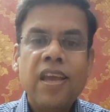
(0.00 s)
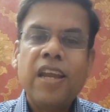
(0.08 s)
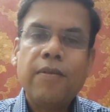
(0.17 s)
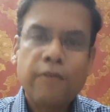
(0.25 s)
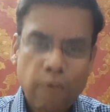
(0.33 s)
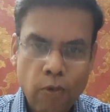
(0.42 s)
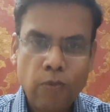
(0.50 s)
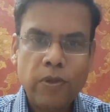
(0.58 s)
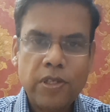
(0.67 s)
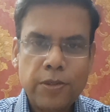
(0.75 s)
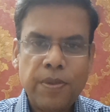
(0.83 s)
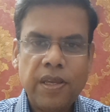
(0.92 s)
it will
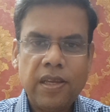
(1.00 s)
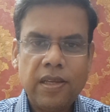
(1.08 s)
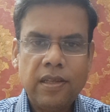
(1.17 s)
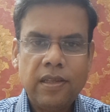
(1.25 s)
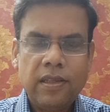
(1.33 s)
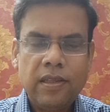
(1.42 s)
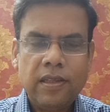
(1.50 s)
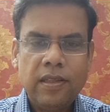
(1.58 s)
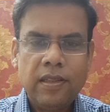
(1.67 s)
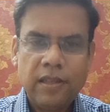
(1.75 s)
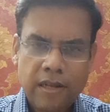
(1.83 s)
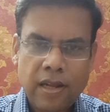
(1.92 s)
always be
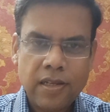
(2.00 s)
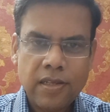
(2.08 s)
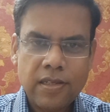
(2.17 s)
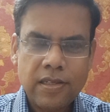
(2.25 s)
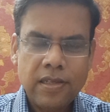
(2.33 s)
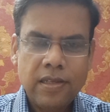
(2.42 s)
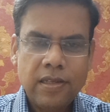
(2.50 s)
the Tatas.